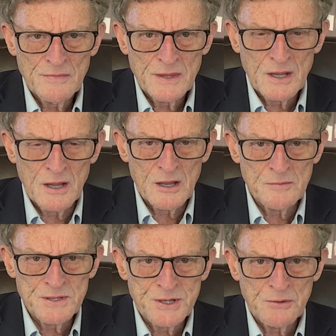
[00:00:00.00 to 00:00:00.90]

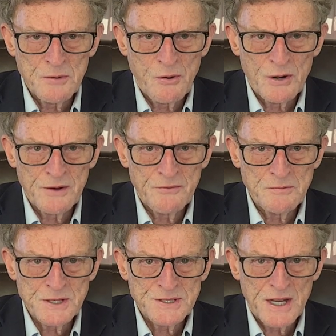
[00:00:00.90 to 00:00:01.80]
I'm still reporting
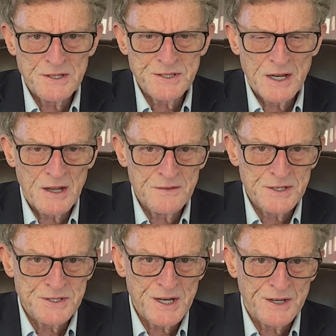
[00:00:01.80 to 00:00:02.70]
from just outside the
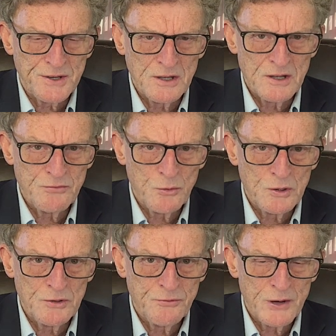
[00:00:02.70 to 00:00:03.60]
citadel of
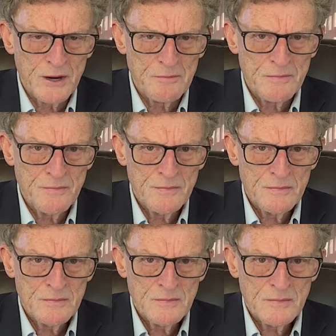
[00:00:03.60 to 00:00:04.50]
world freedom.
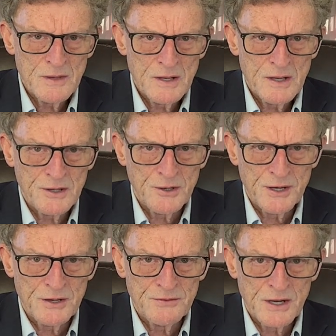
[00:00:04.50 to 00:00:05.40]
Good
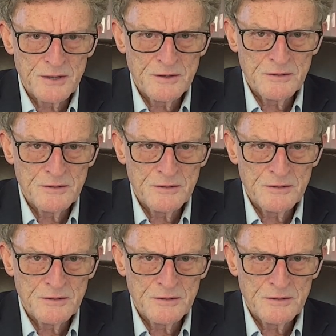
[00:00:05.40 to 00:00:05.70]
evening.